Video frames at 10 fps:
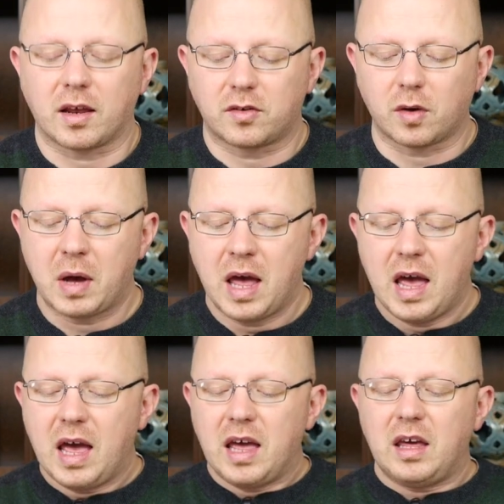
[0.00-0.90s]
So
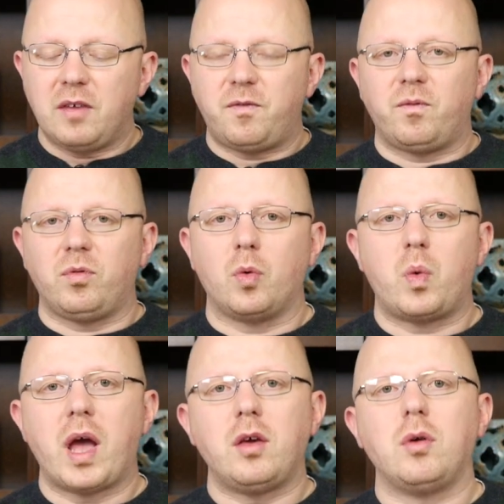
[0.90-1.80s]
if the
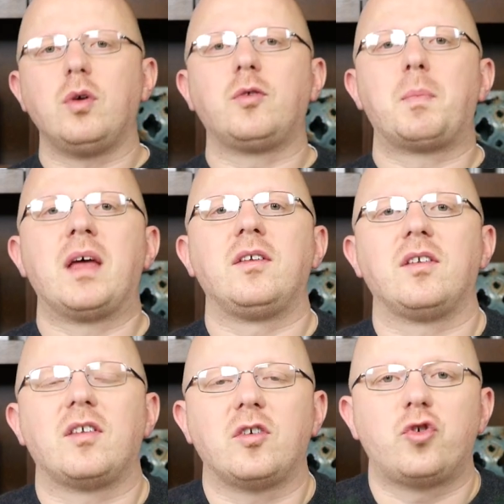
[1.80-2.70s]
way you use pens
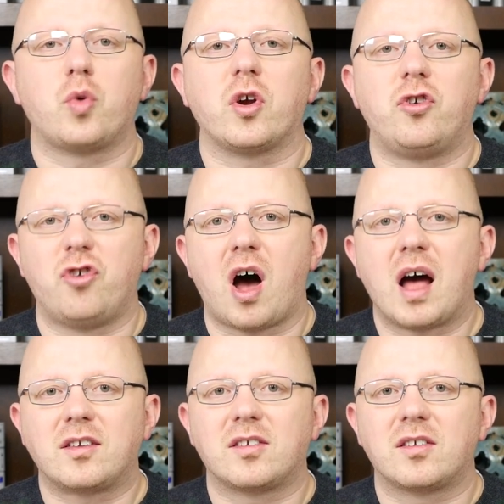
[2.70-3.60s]
is in short
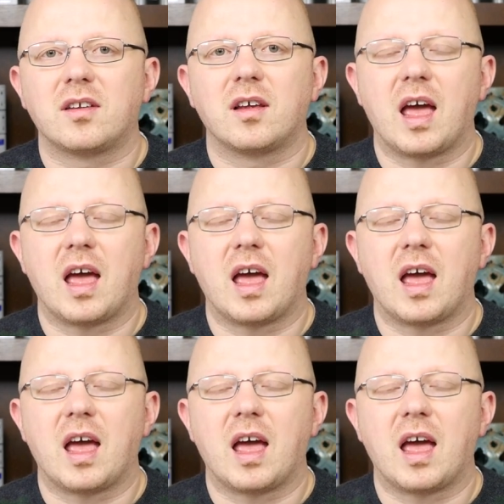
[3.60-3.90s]
jots,